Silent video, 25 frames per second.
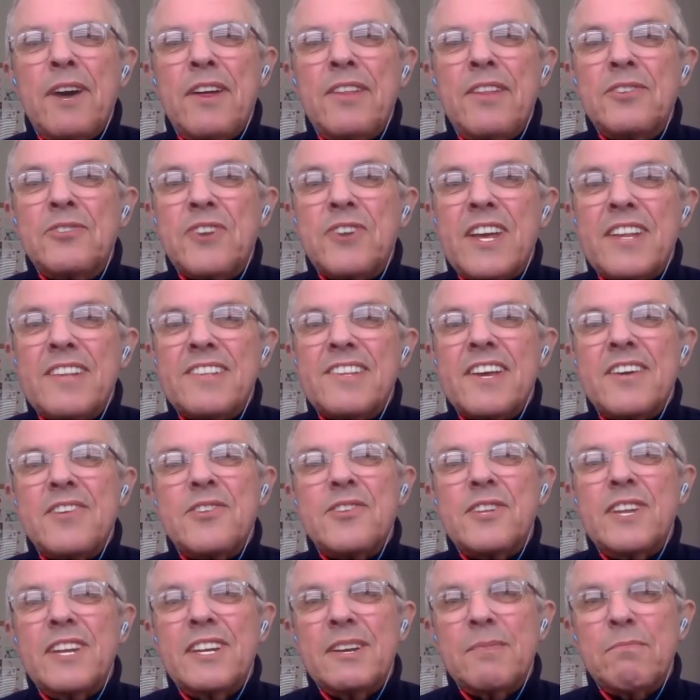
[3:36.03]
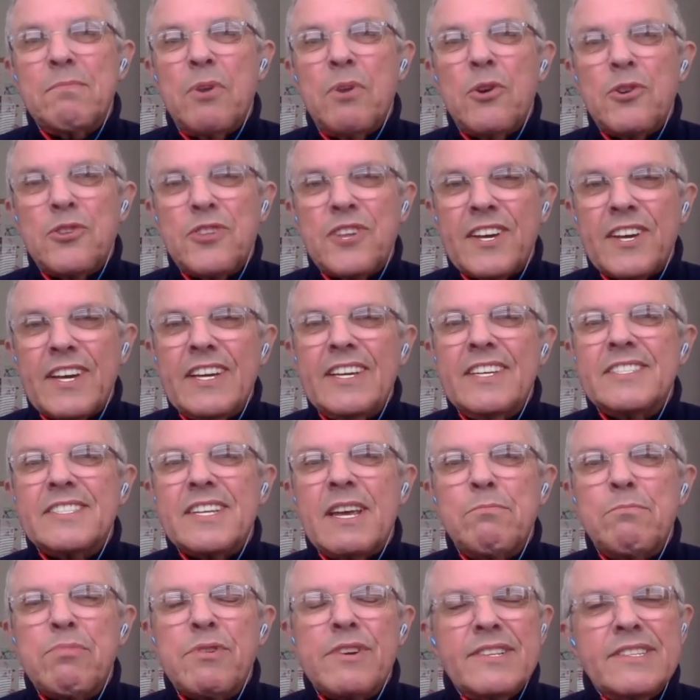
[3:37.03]
The translation into Portuguese,
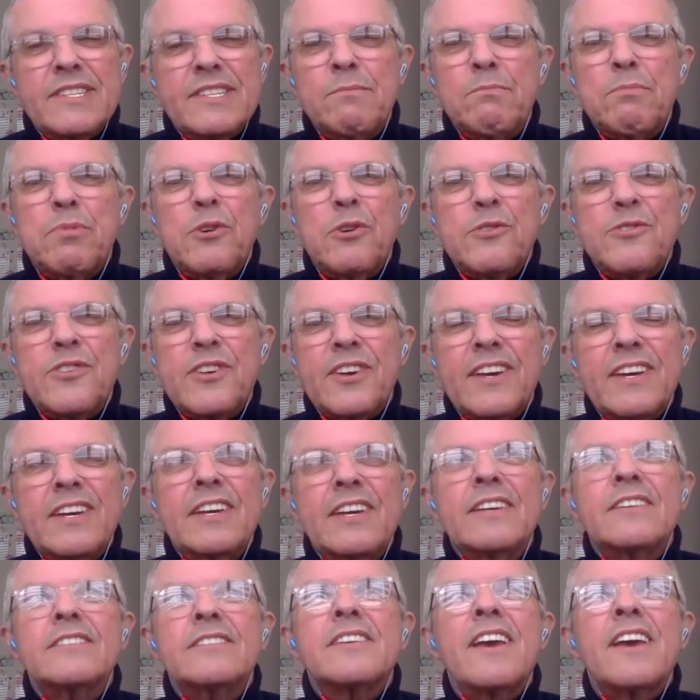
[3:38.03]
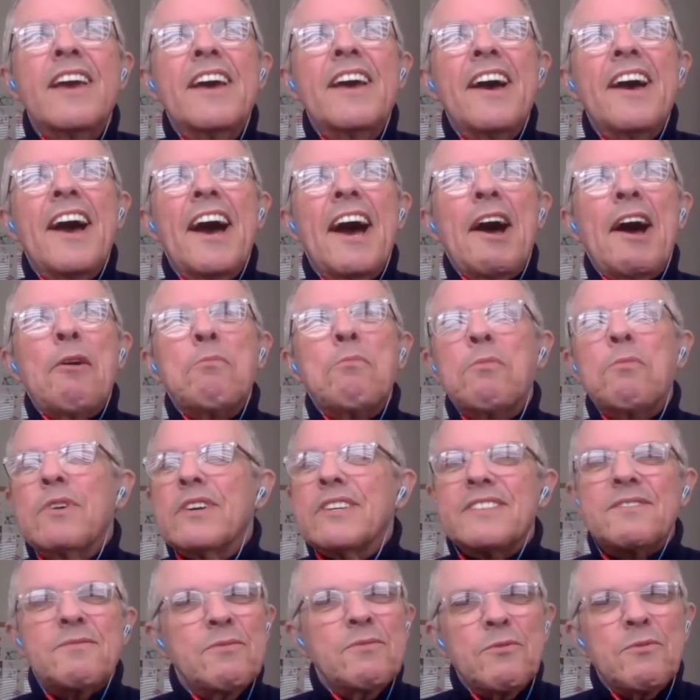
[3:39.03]
that Brazilian Portuguese,
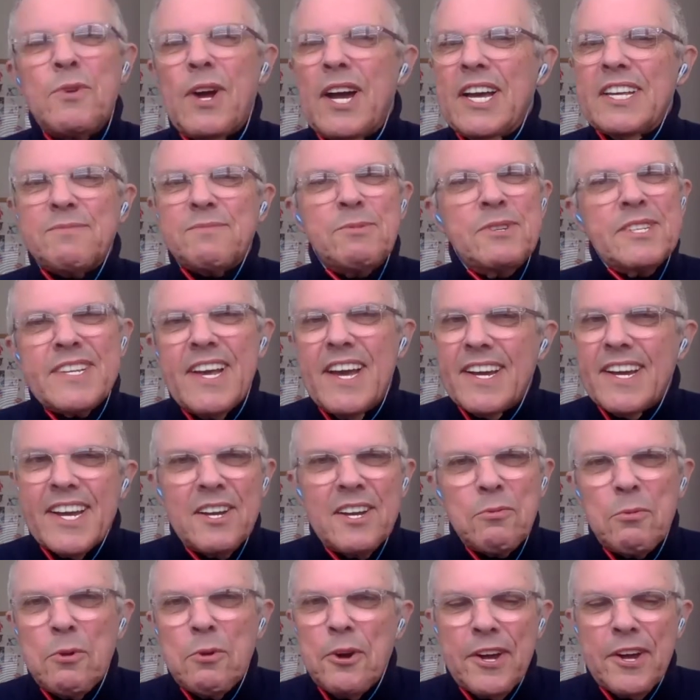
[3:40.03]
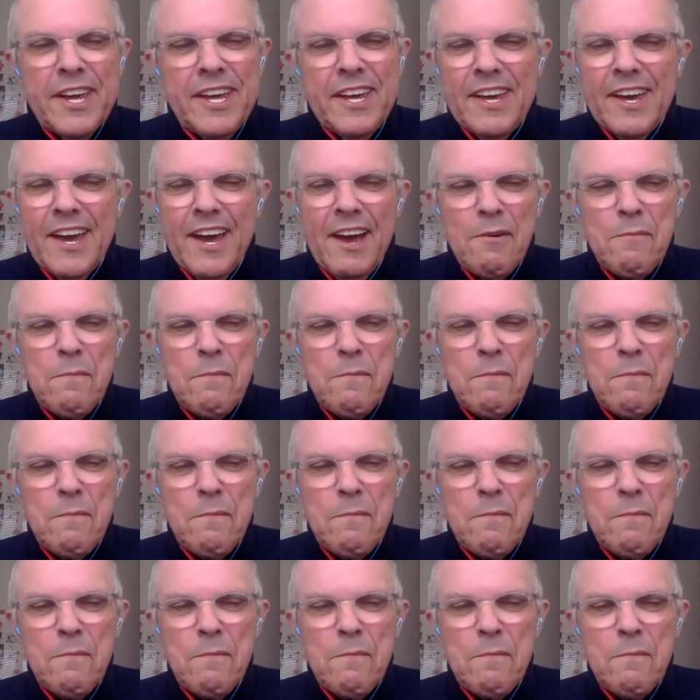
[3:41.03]
was raspberries aren't going to work here.